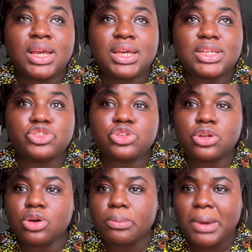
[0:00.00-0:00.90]
a
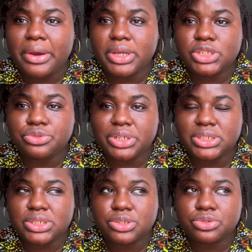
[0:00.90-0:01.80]
solo marriage
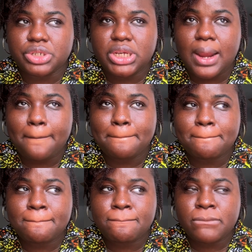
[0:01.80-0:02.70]
registry.
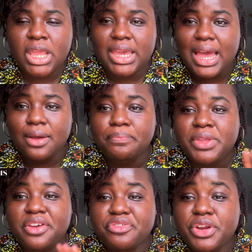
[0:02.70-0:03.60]
Yeah,
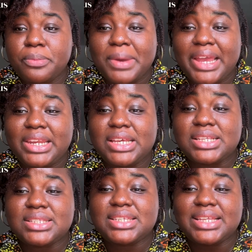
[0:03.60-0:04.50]
a friend of mine
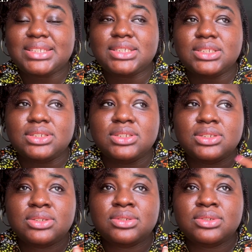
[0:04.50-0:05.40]
is getting
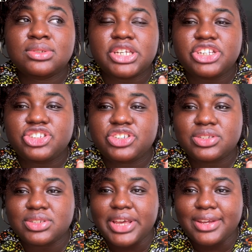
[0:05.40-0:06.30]

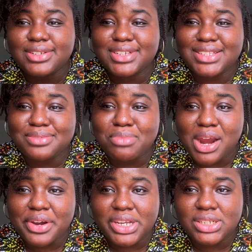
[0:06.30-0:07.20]
hitched there. She's getting
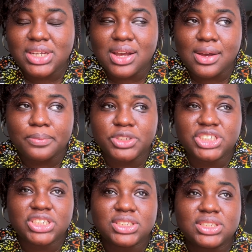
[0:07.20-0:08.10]
married.
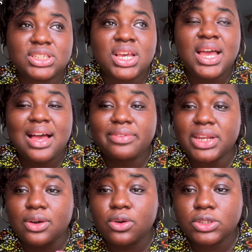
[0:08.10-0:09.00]
She's having
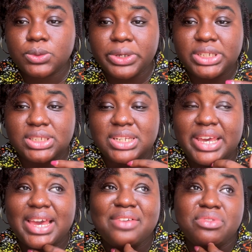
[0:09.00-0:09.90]
a court wedding
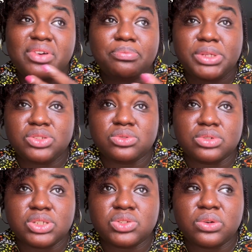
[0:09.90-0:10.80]
there. I've never been to
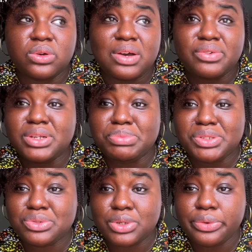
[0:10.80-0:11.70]
a solo. I've only been
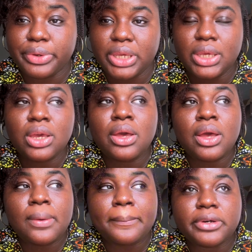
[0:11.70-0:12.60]
to Ikoyi,
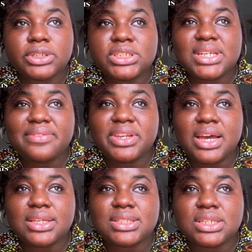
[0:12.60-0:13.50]
but she's having
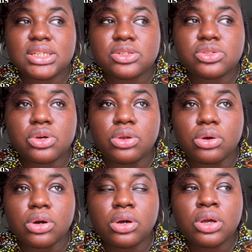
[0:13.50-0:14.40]
us in a
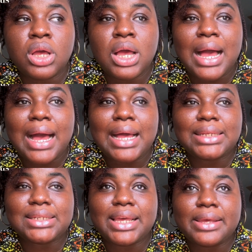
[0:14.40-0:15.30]
solo.
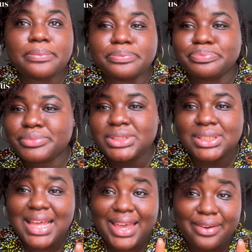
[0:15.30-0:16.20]
And
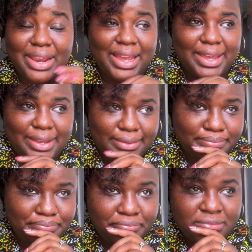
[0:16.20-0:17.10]
that area,
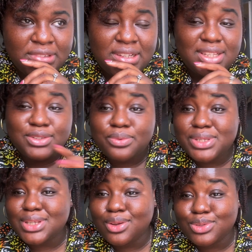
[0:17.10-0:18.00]
there's always
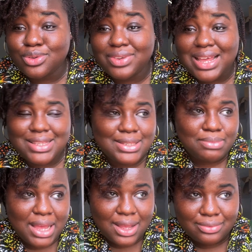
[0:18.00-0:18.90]
a lot of
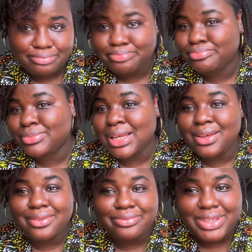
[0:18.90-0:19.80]
lasma,
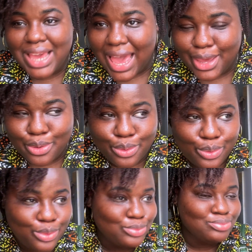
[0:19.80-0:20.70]

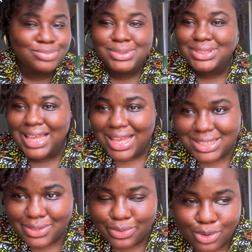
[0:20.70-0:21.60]
VIO,
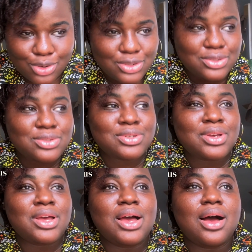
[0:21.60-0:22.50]
task force,
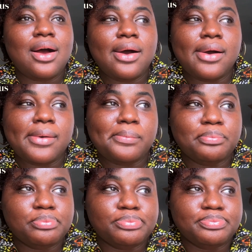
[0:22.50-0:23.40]

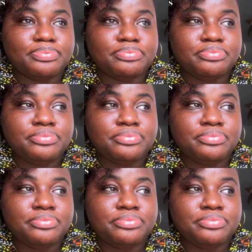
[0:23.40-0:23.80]
one